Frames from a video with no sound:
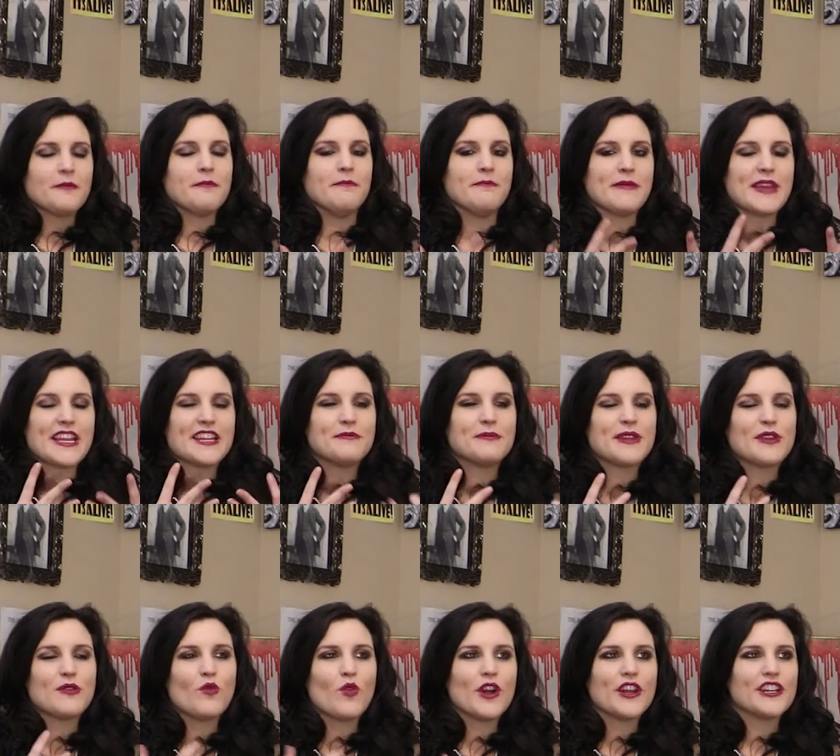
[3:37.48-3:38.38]
made
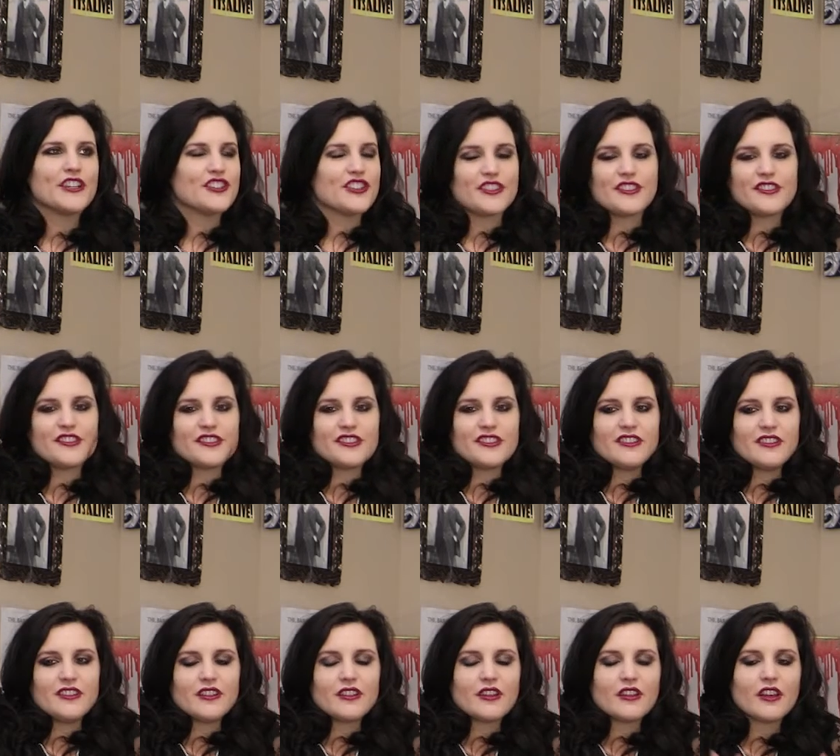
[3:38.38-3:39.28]
me want to just,
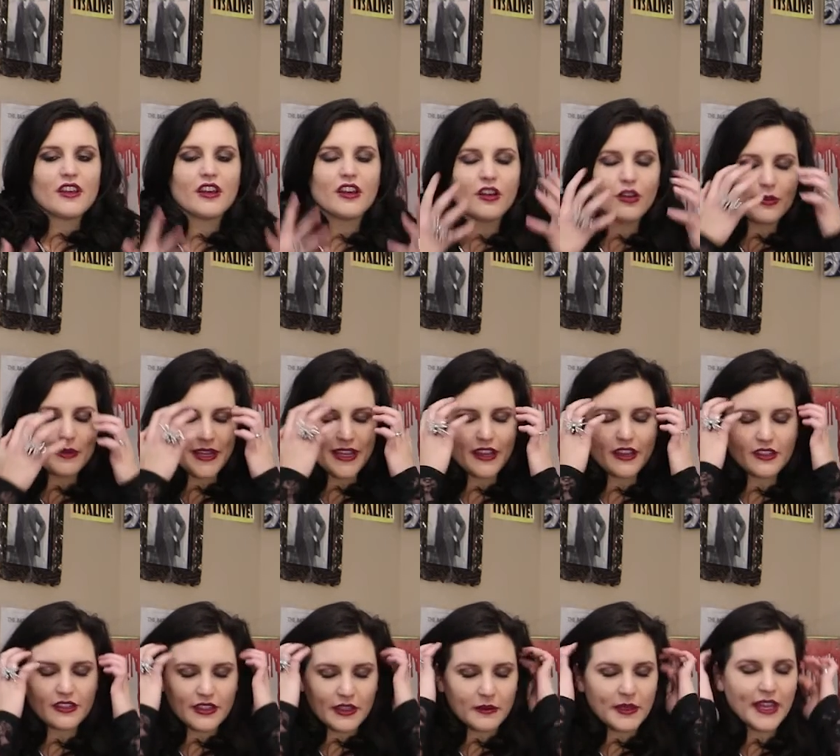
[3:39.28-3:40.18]
oh my god,
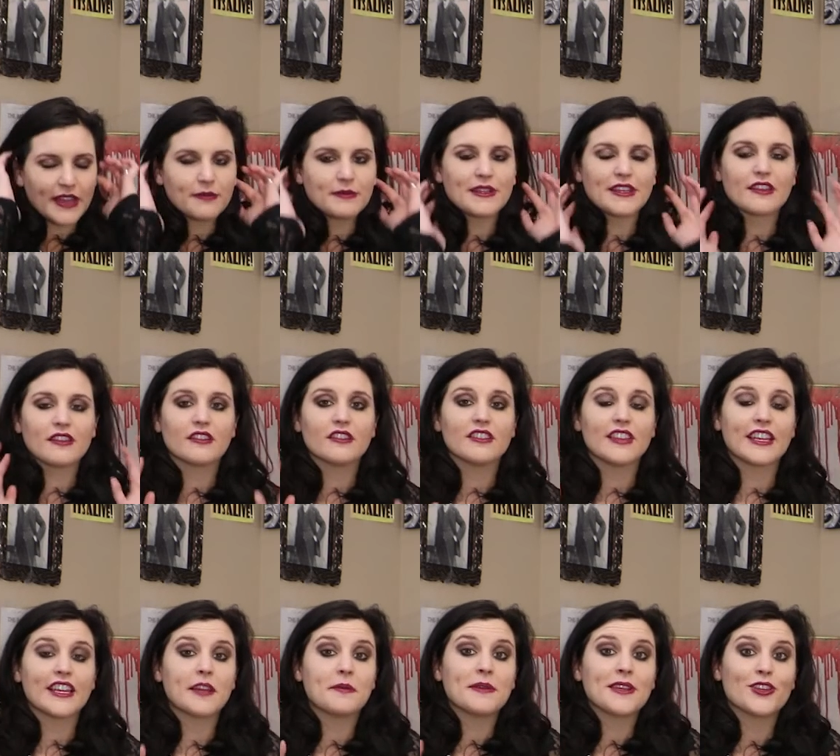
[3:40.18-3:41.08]
they gave me
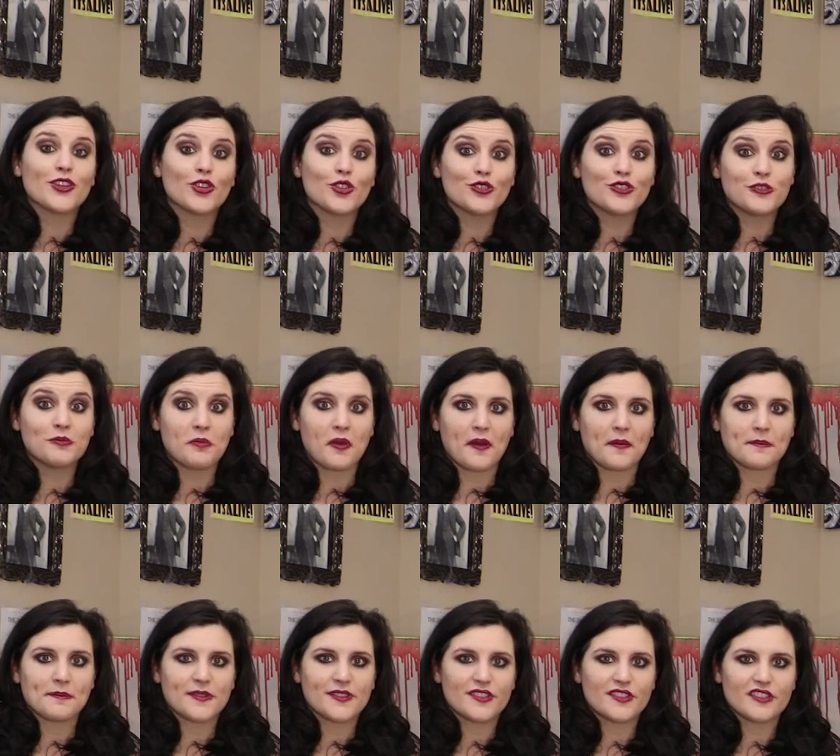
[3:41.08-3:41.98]

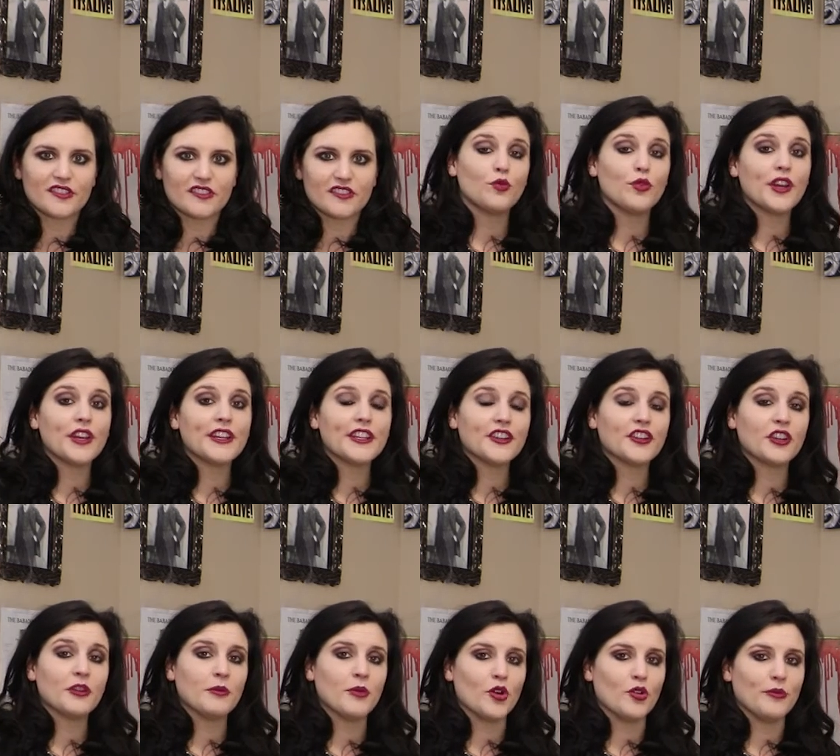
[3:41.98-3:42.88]
goosebumps. One
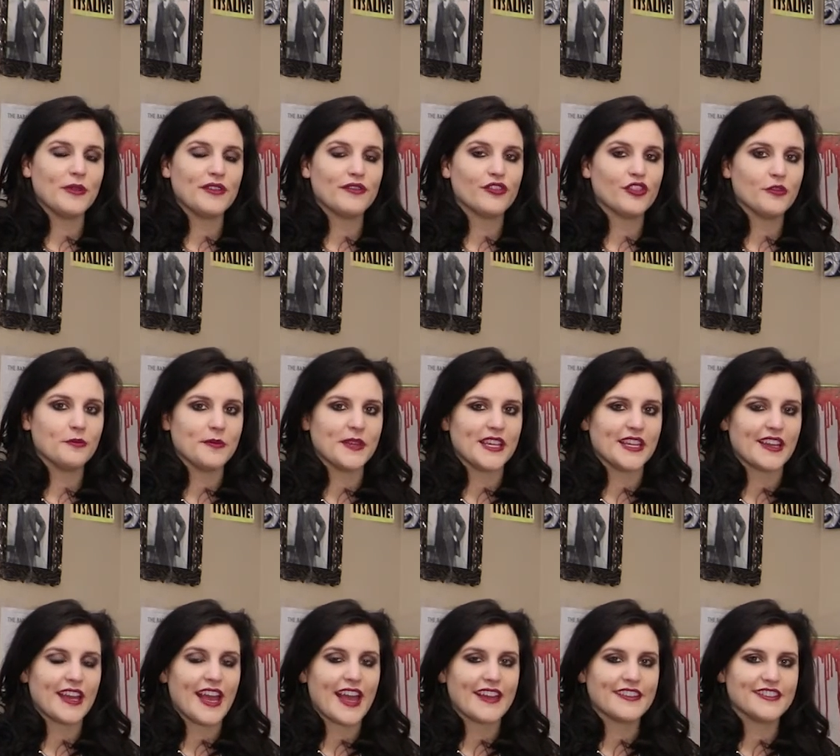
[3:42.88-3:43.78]
eerie moment for me
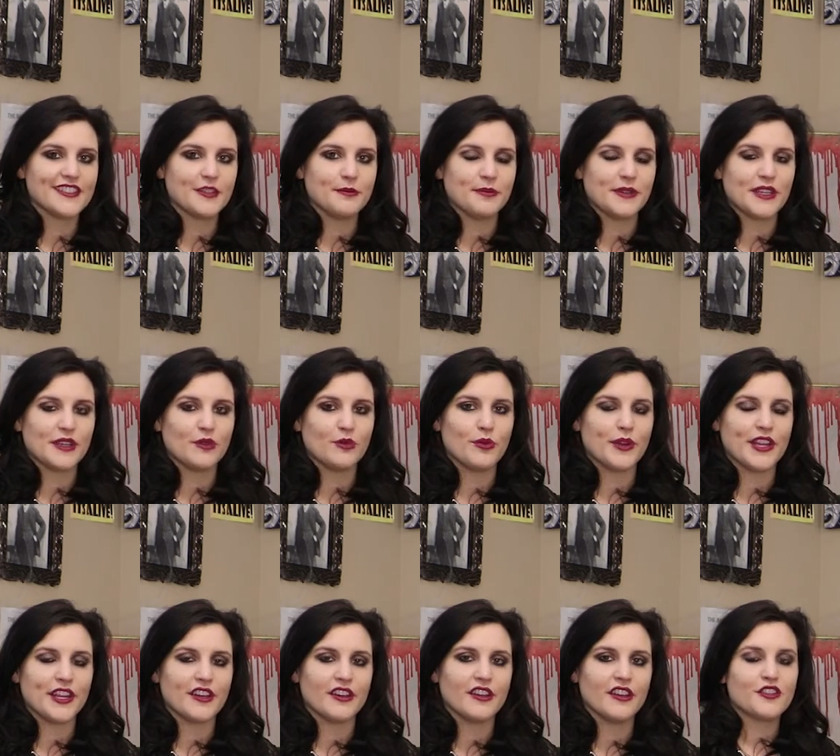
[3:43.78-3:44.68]
has to be
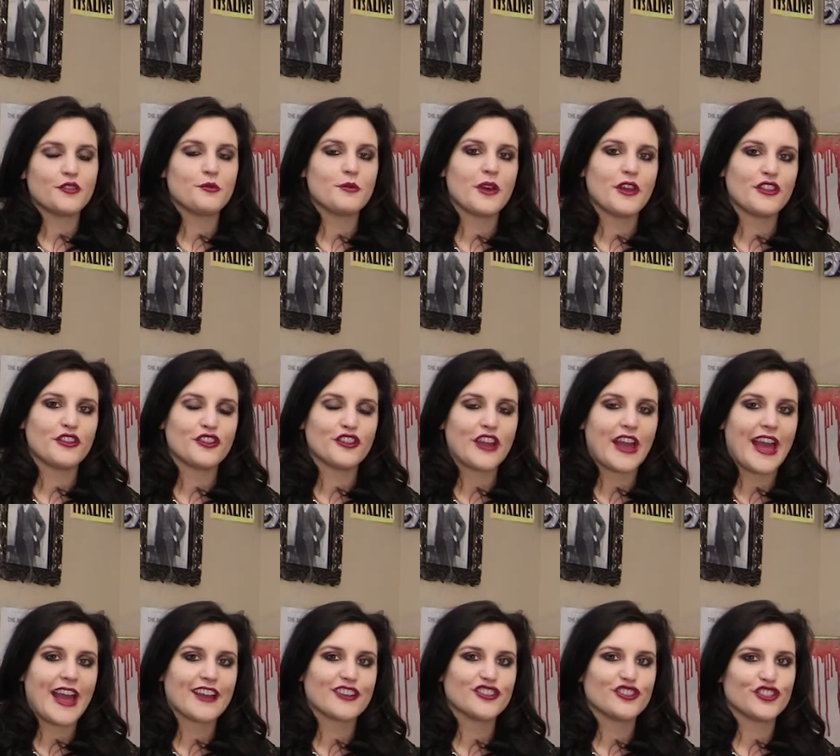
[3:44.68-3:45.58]
when the mother
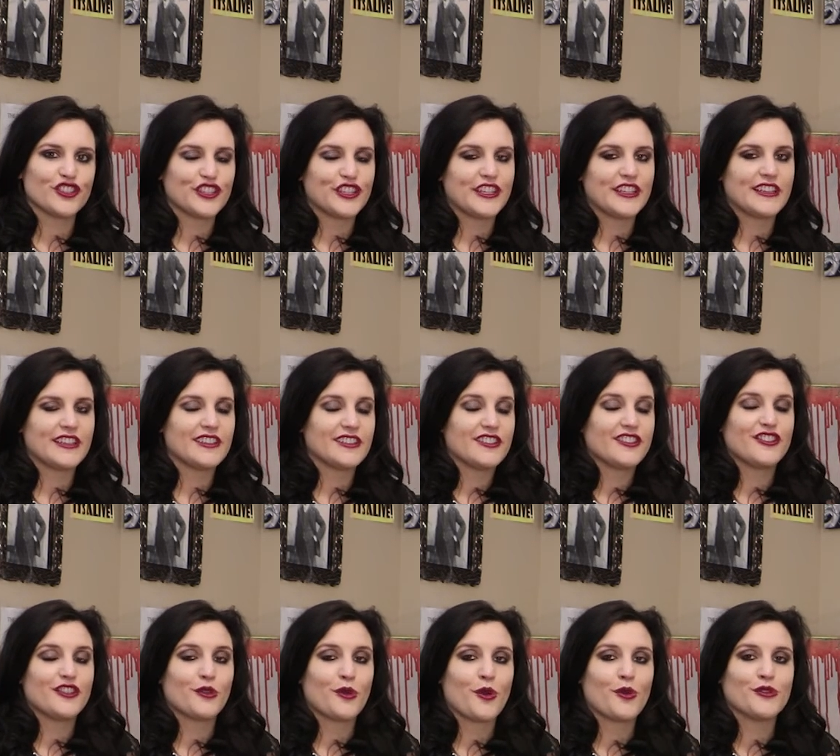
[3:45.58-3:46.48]
actually
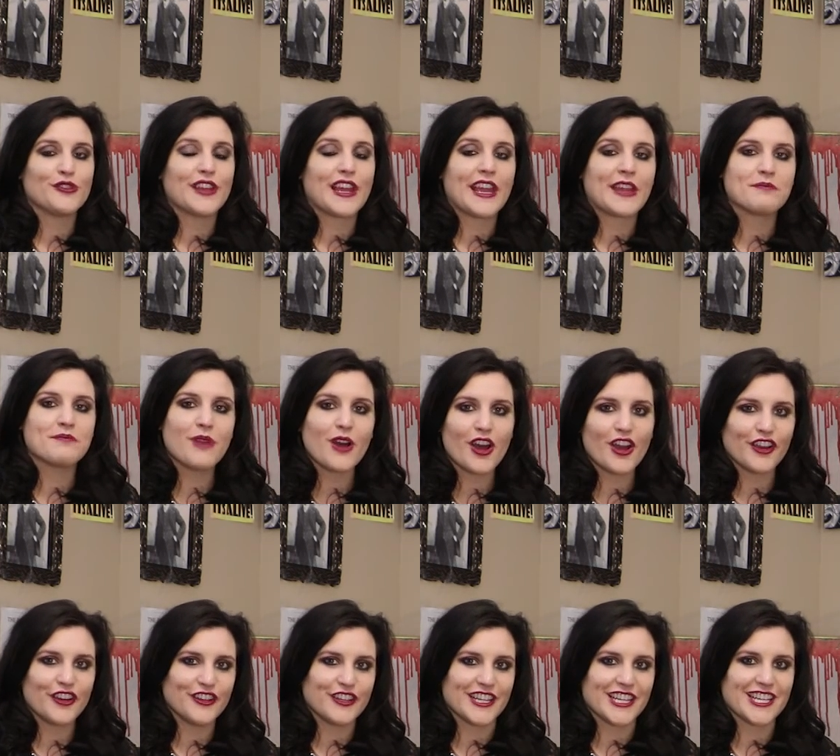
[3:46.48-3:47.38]
throws a
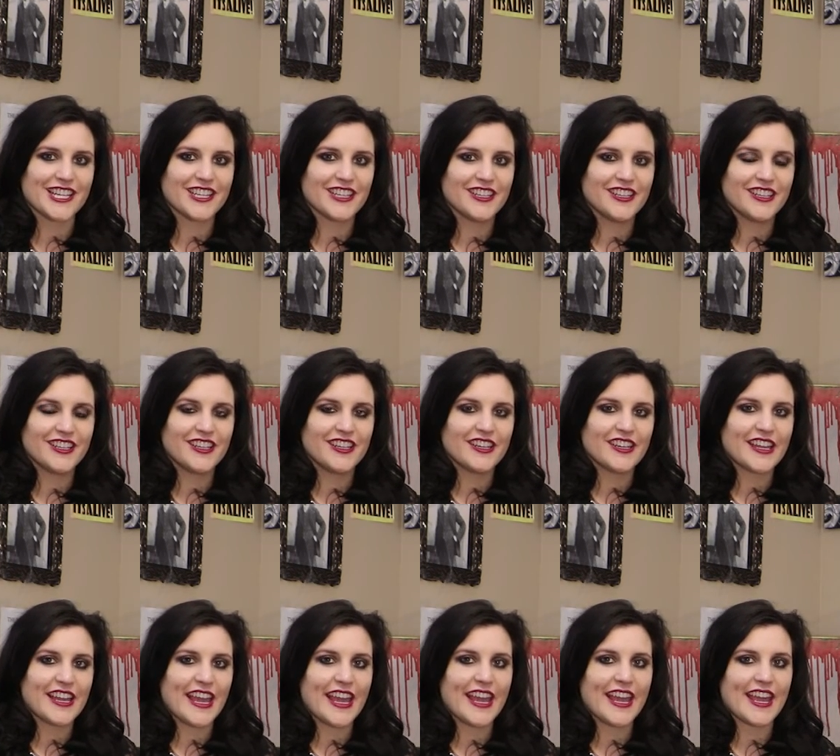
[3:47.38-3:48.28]
party
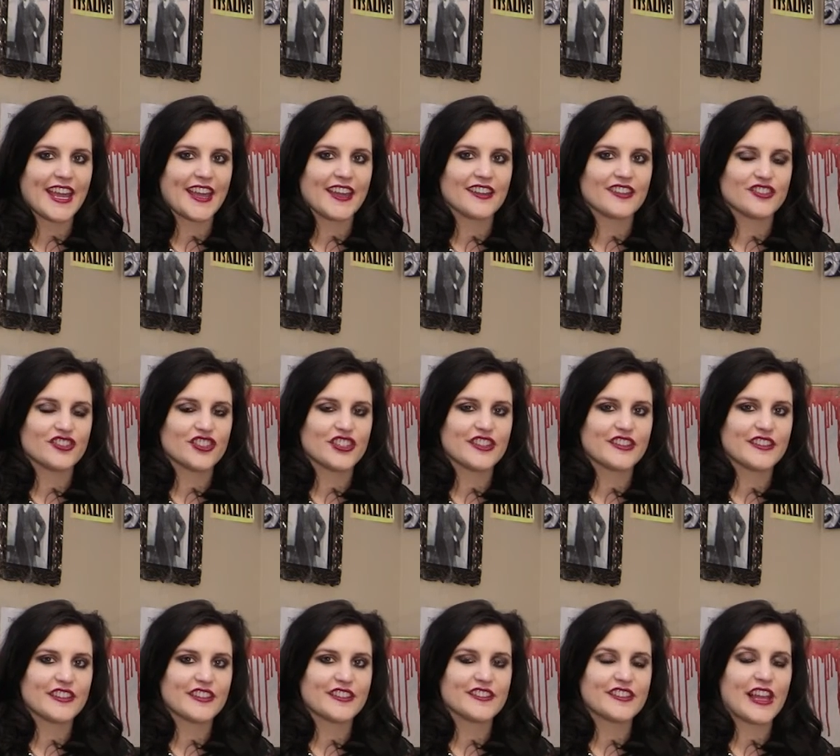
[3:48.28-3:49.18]
and she
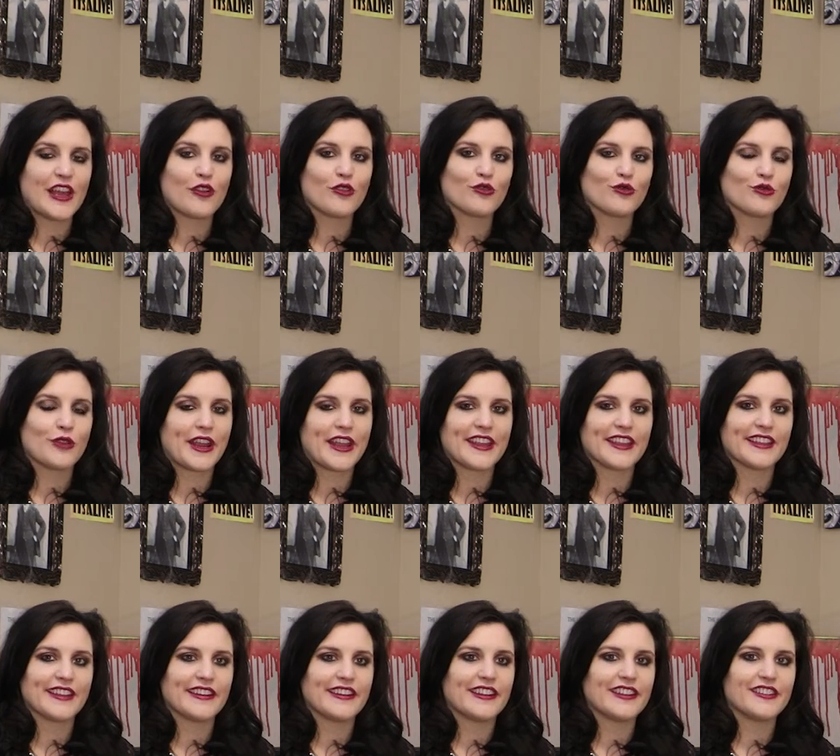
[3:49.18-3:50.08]
thinks that
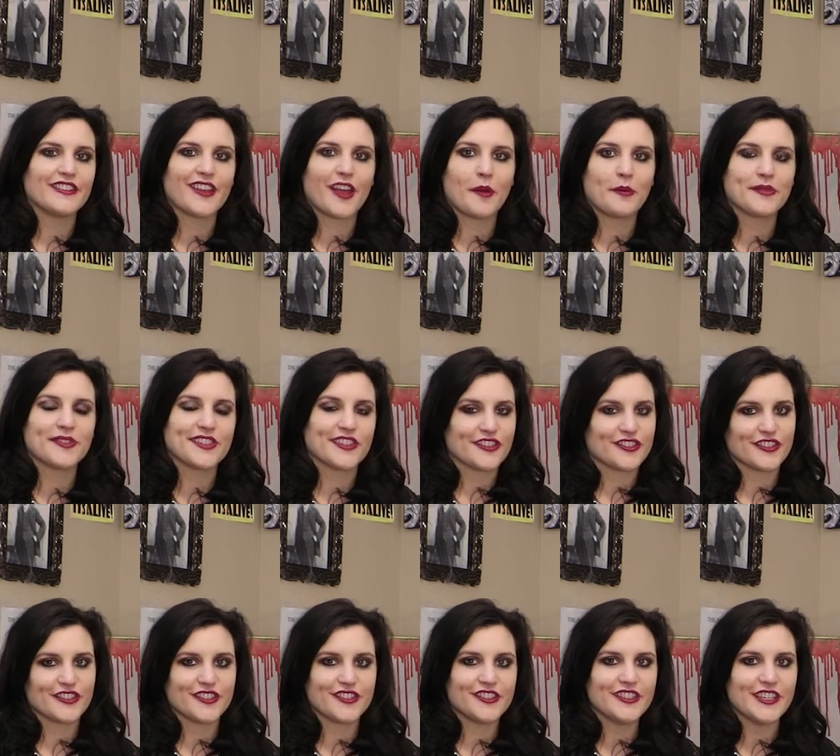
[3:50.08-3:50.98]
Reagan is
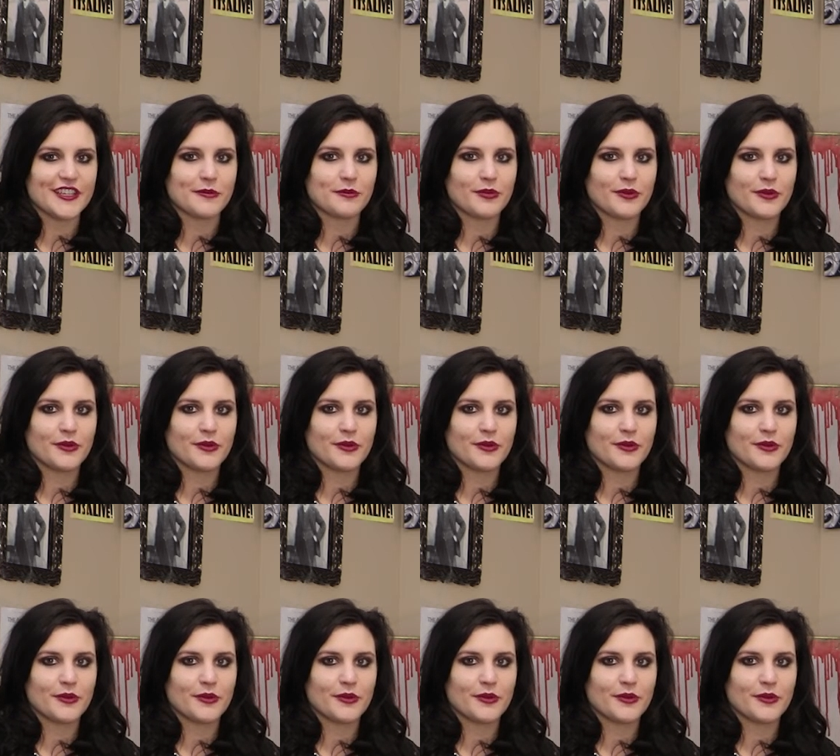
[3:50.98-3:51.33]
upstairs asleep.